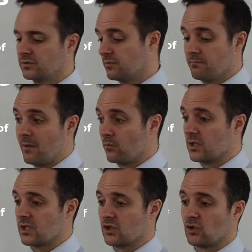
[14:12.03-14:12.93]

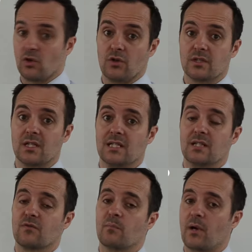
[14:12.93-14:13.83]
memories are stored in
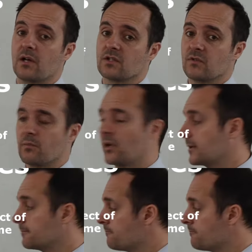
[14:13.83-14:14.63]
different parts of your brain.